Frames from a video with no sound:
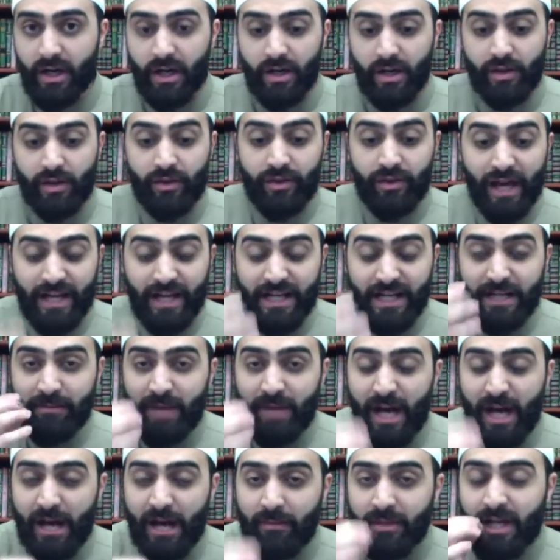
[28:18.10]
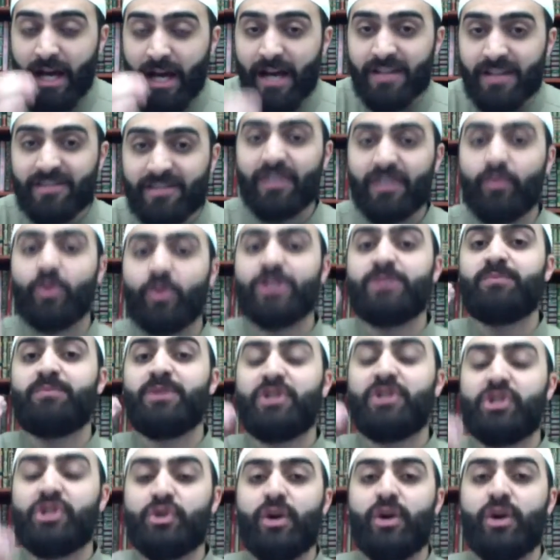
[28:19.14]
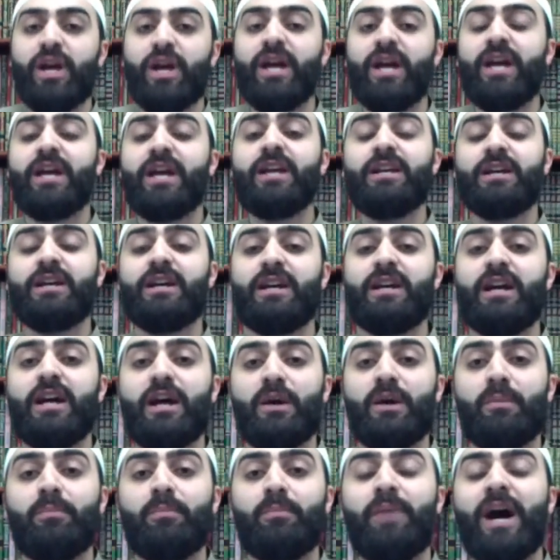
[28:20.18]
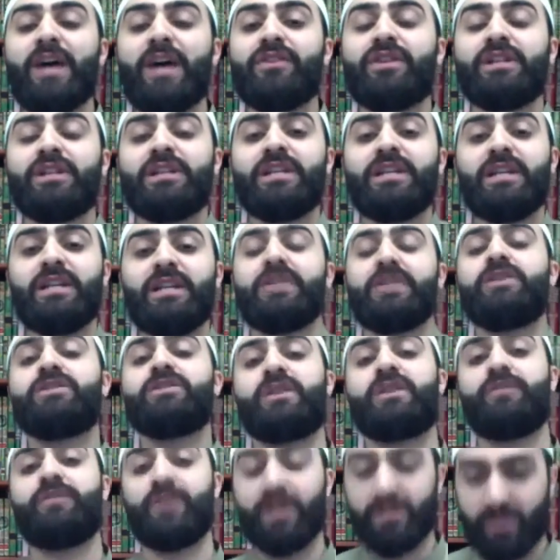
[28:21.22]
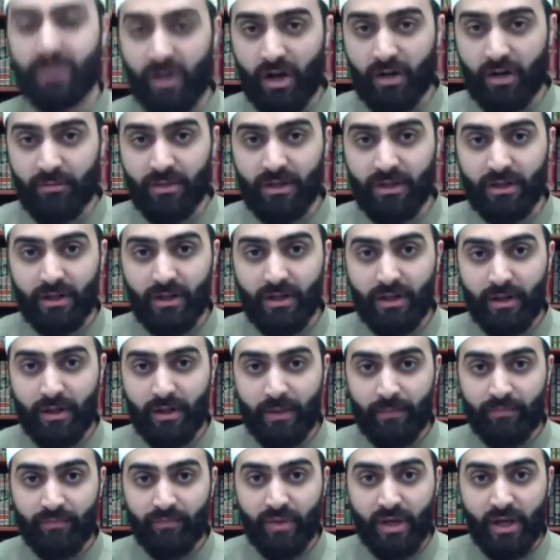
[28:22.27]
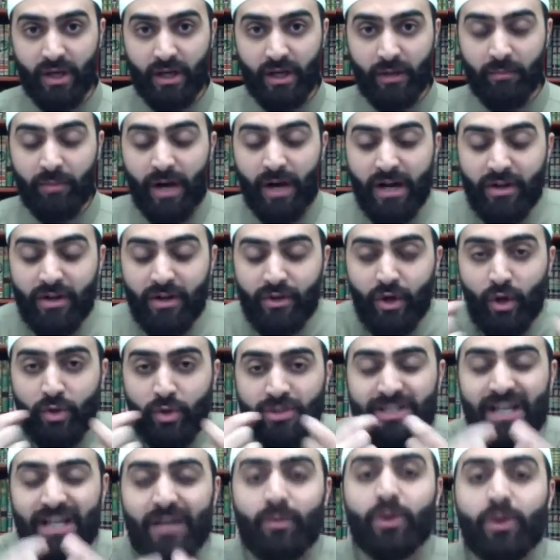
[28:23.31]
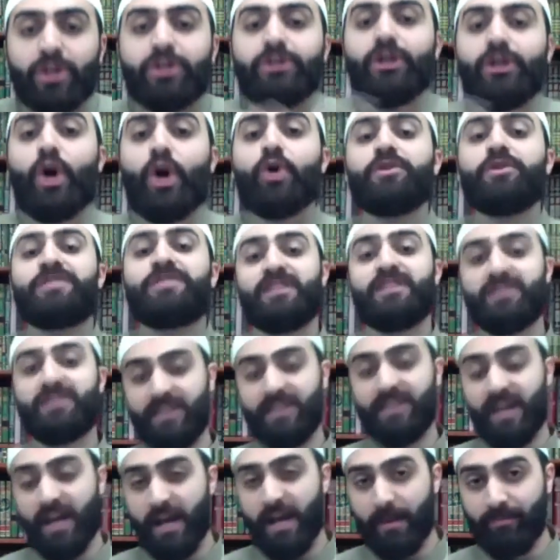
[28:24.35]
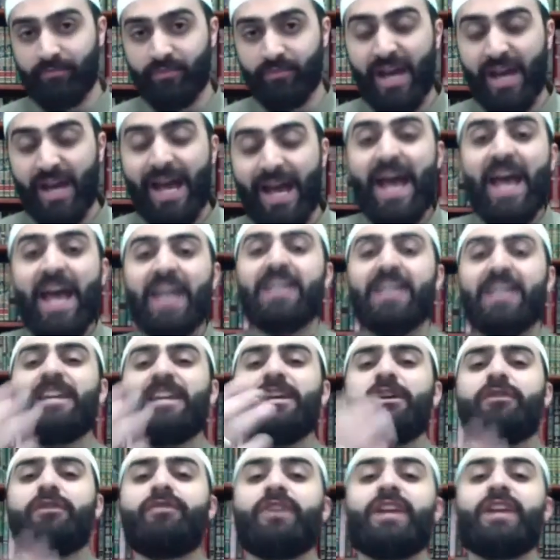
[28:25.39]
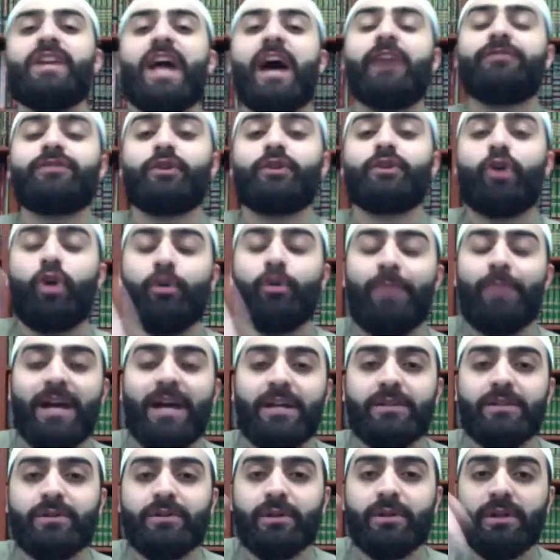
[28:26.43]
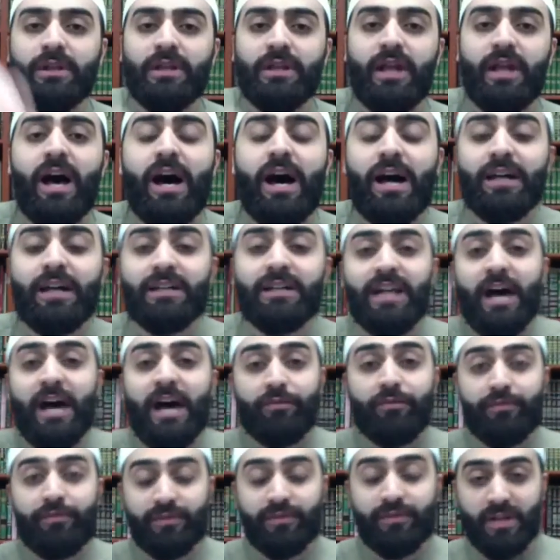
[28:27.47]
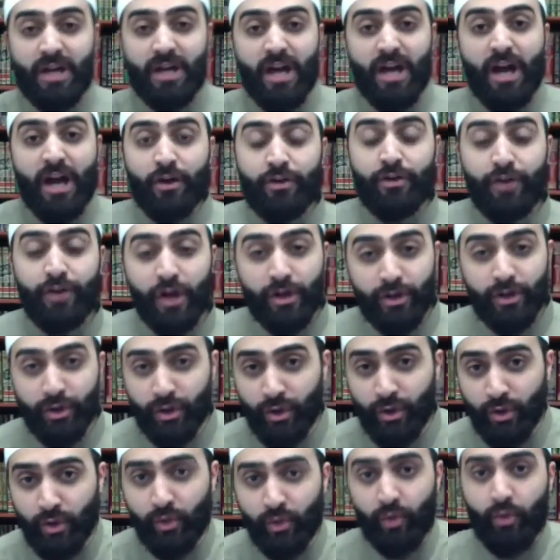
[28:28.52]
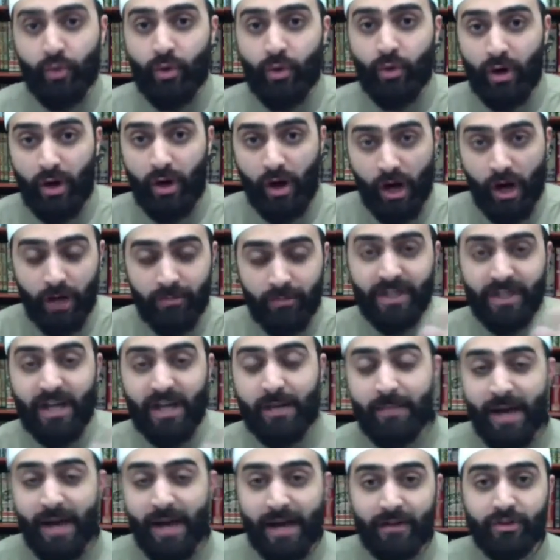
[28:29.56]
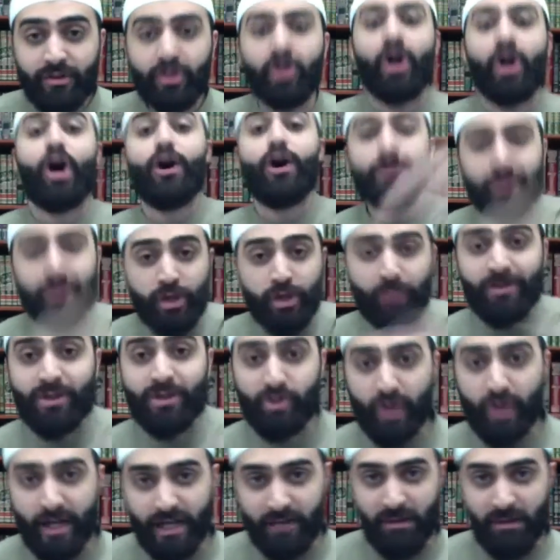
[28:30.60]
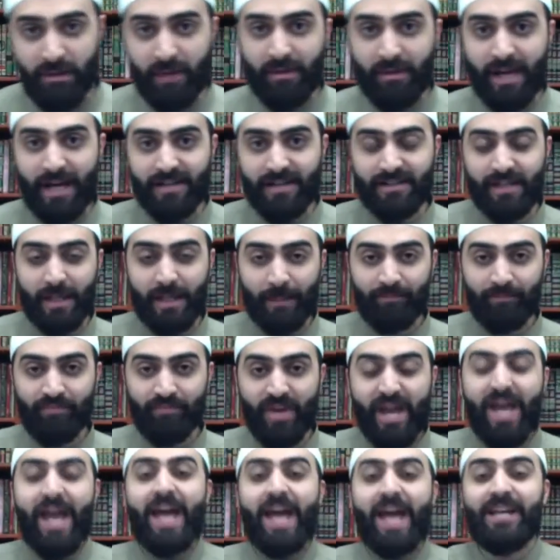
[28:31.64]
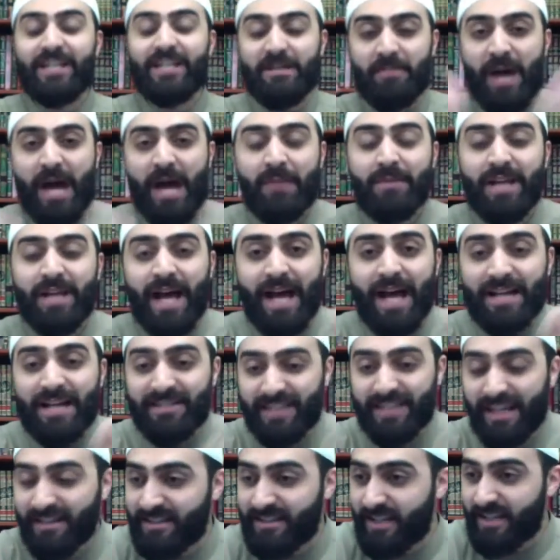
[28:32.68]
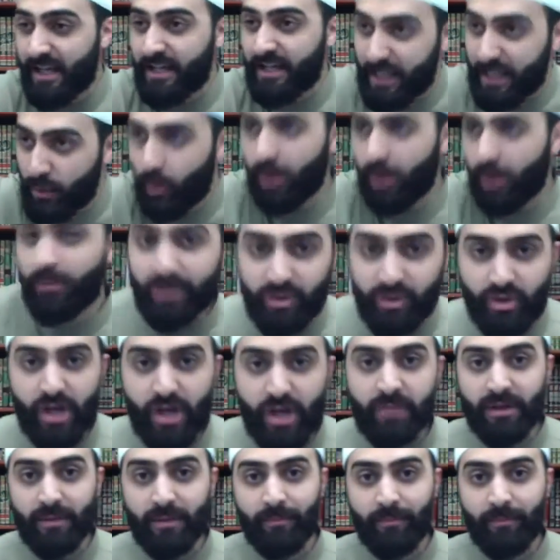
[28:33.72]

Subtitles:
that Imam al-Hasan was betrayed by the leaders of his army, by those that were closest to him. Even after Ubaydullah left, the new army commander also betrayed Imam al-Hasan. And Imam al-Hasan said, he will betray me.